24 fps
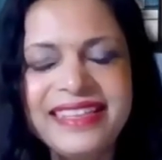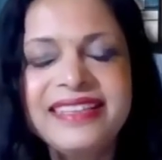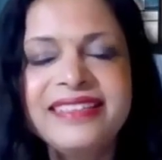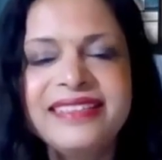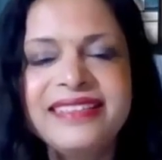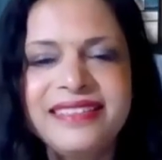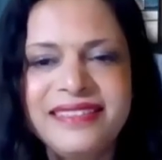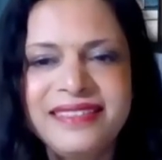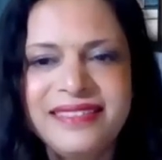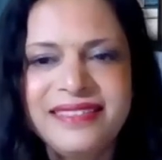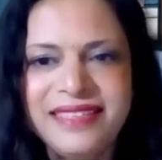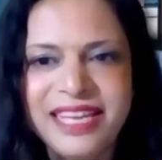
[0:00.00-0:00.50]

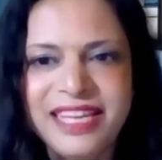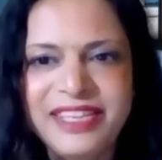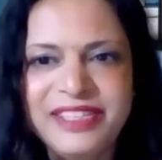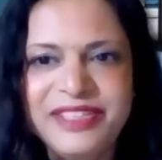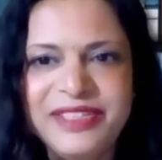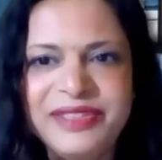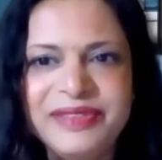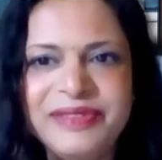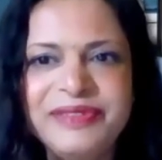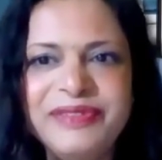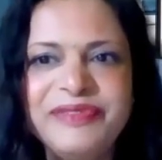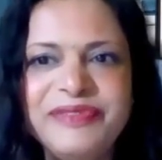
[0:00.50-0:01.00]
Stay
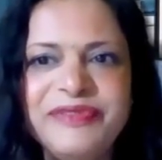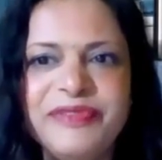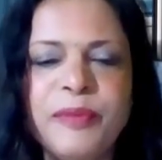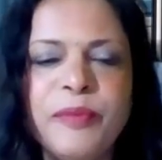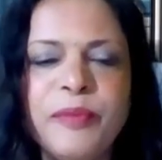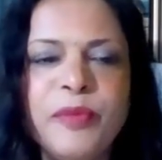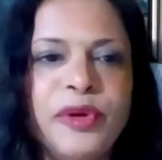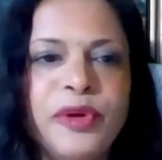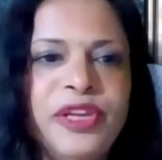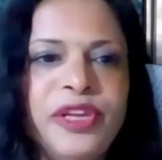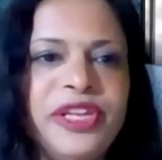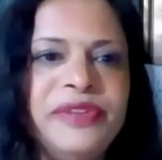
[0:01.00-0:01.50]
tuned for
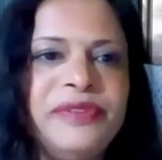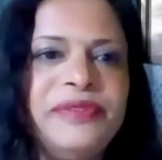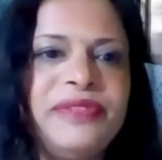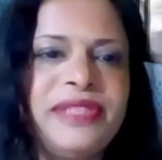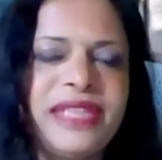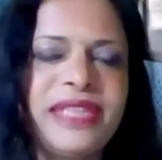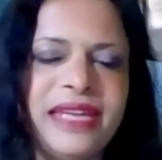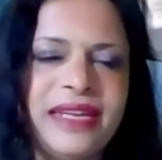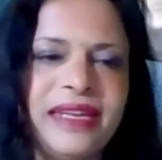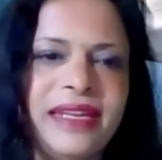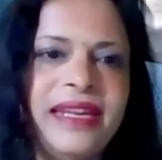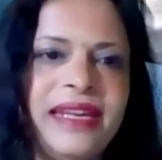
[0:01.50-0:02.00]
more news
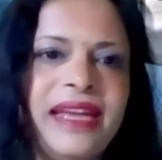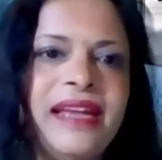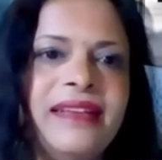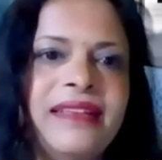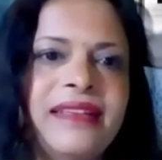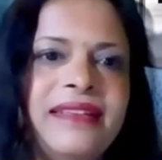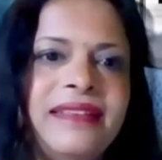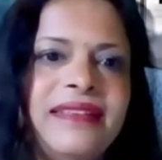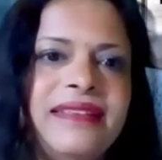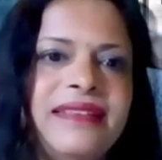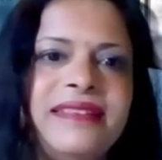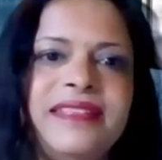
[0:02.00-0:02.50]
and
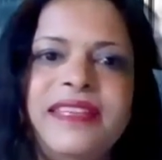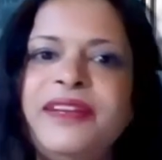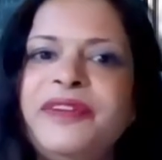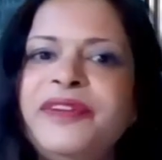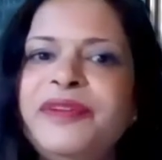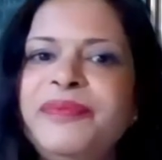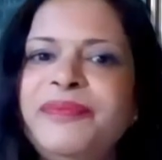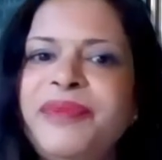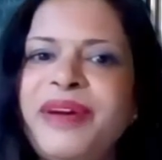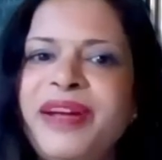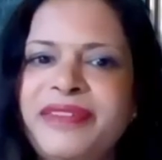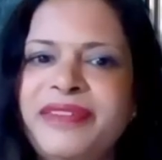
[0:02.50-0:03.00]
analysis here
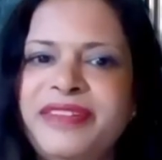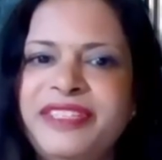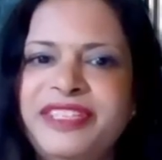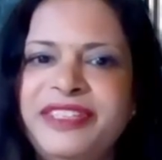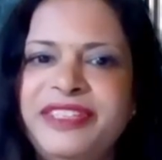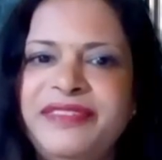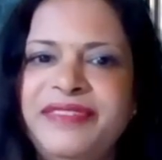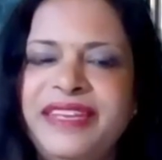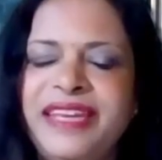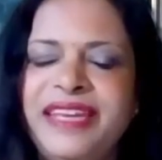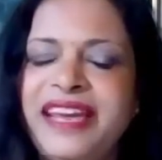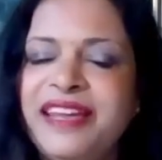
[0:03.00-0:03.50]
on Bharat TV.